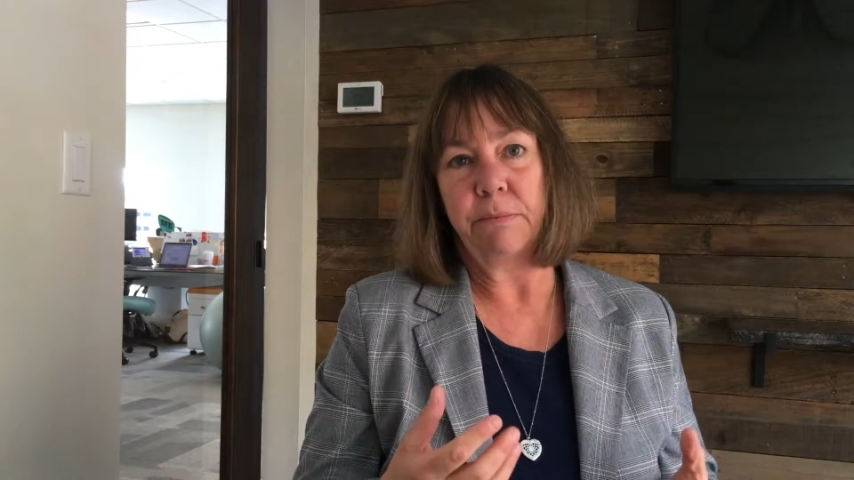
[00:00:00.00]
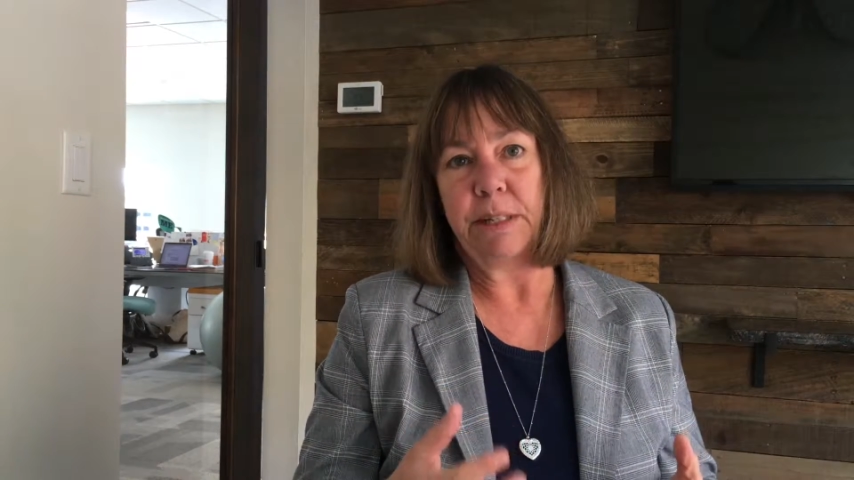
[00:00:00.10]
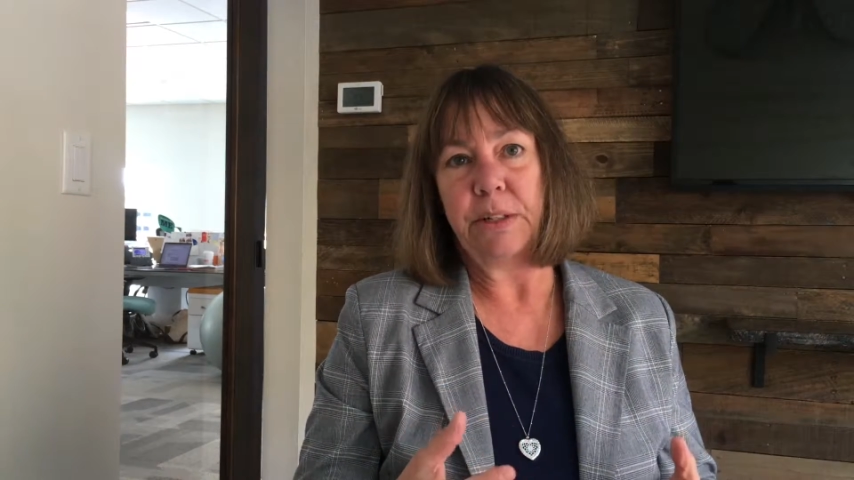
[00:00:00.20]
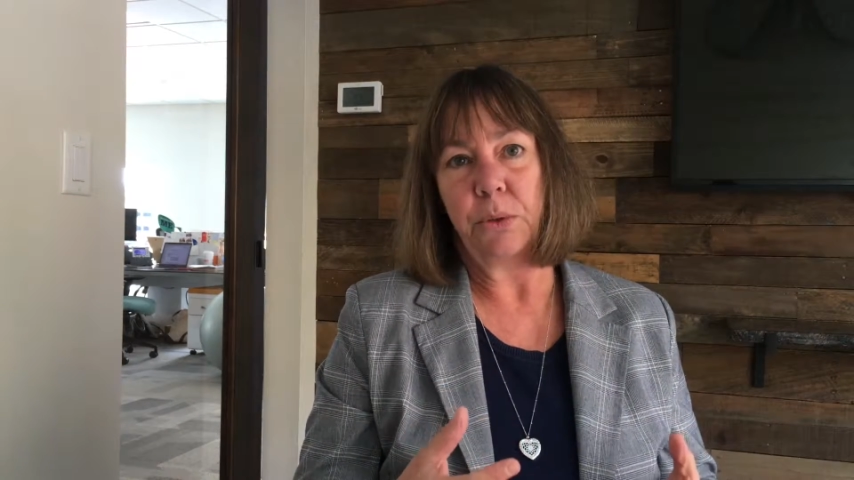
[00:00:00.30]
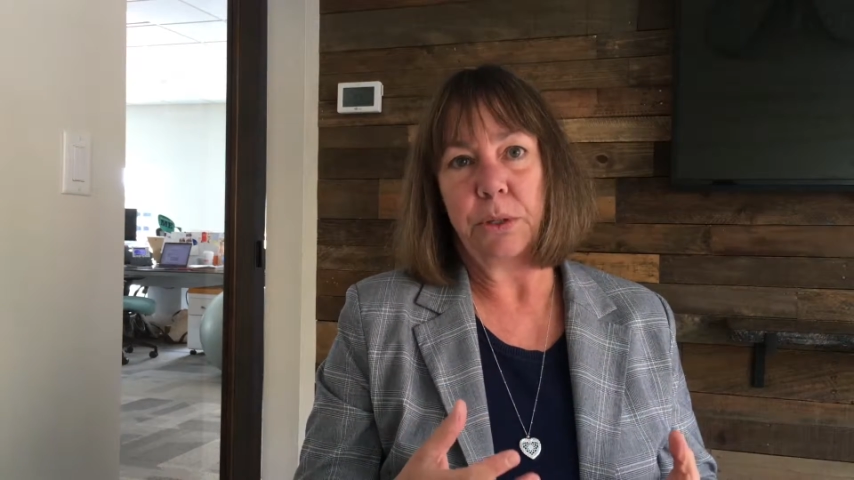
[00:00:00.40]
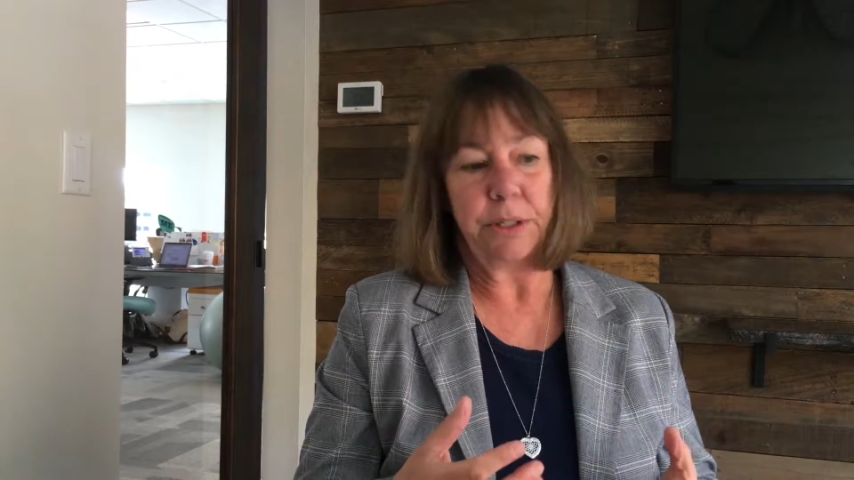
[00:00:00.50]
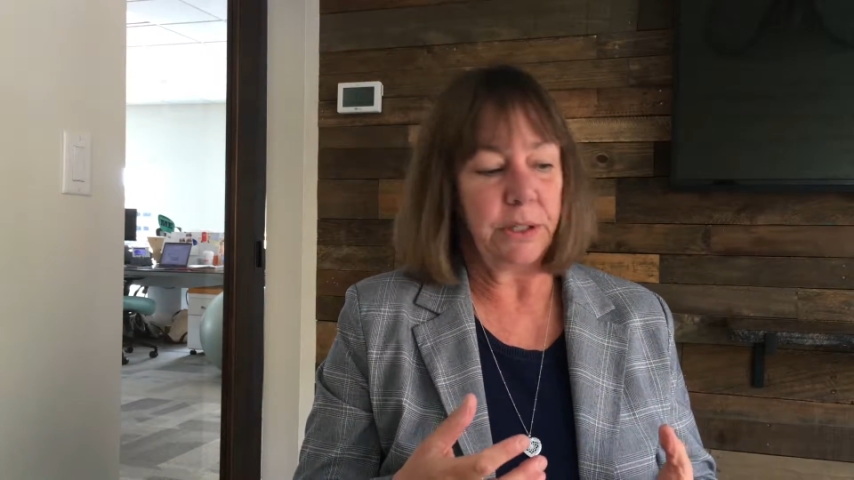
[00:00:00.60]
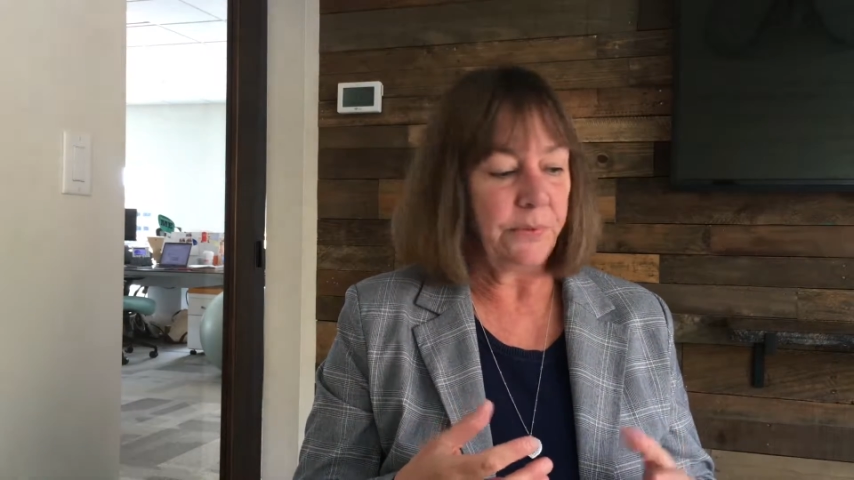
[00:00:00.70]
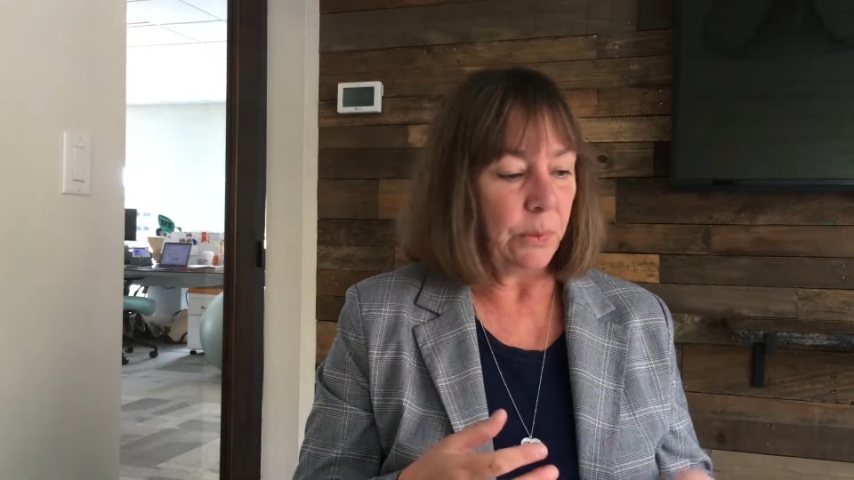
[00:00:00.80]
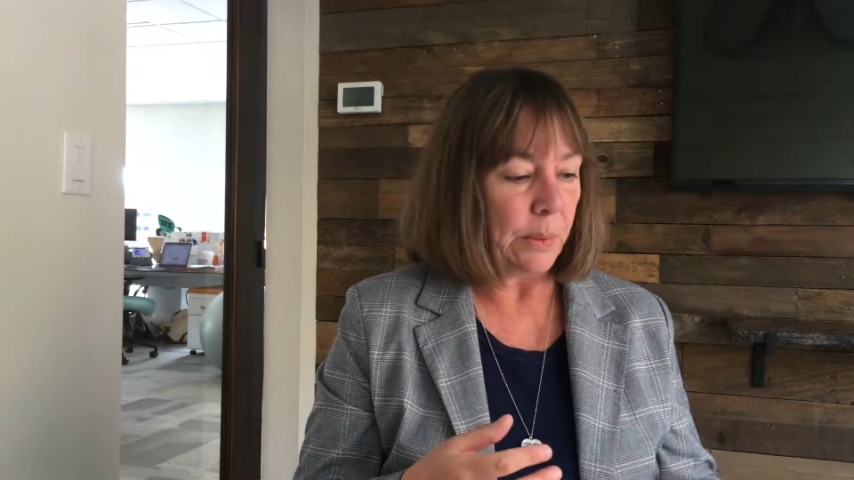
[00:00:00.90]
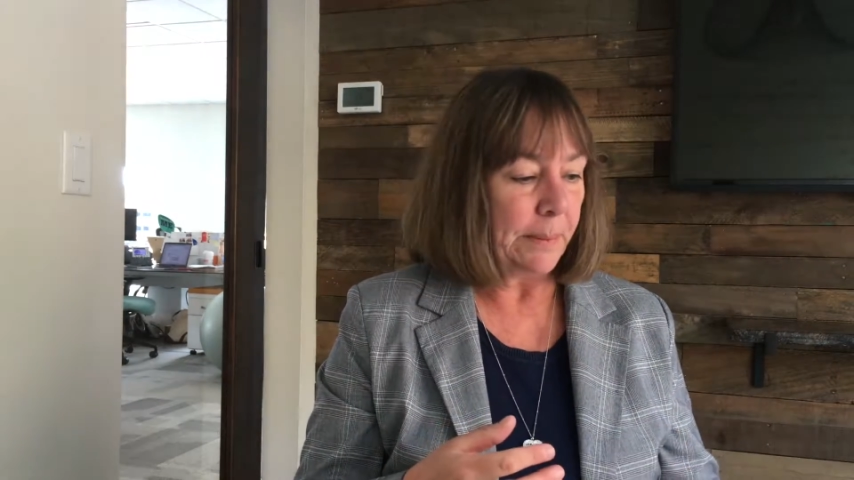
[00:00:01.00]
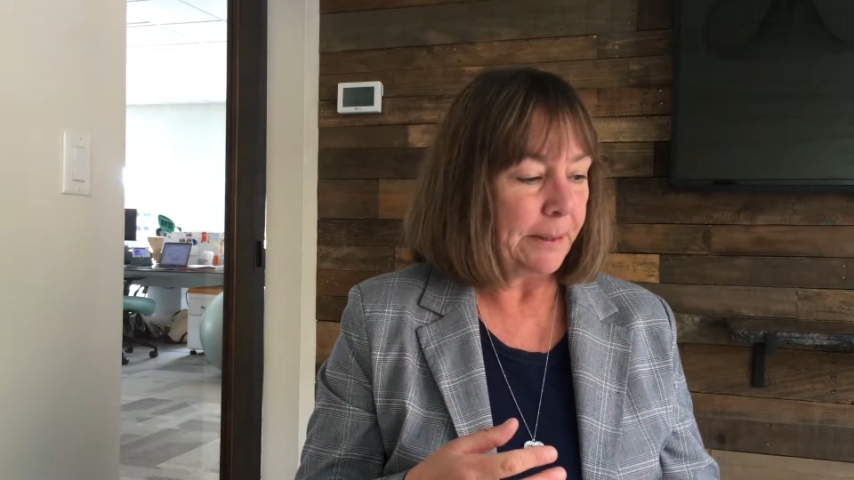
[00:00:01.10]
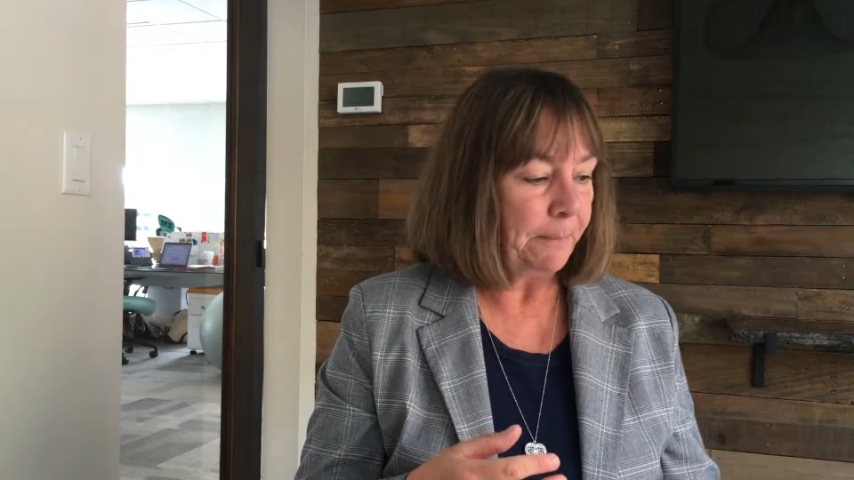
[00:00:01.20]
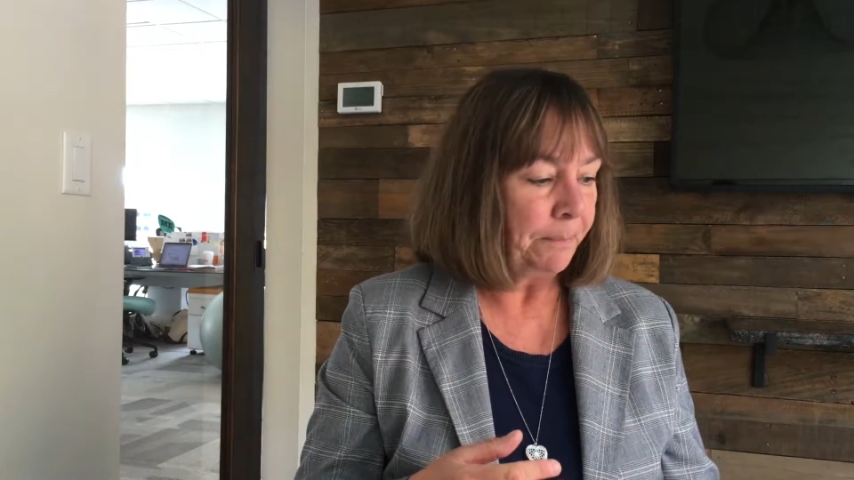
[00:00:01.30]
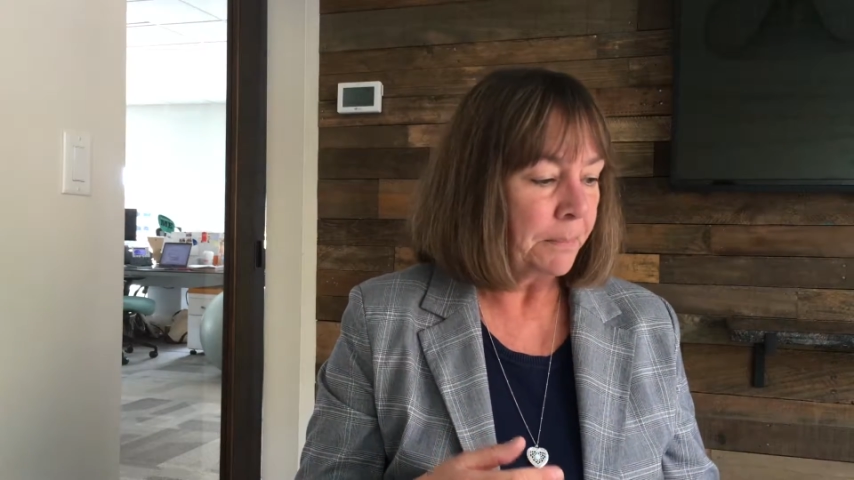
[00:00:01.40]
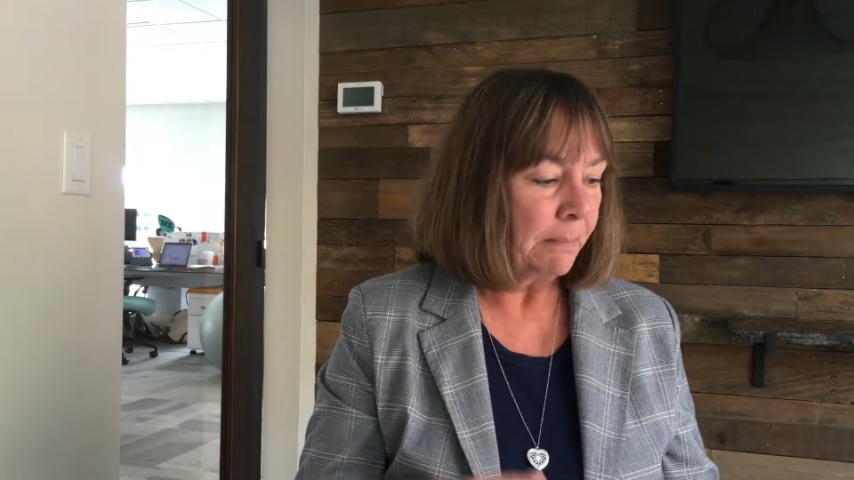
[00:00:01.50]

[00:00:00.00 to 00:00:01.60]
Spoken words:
and resources for women.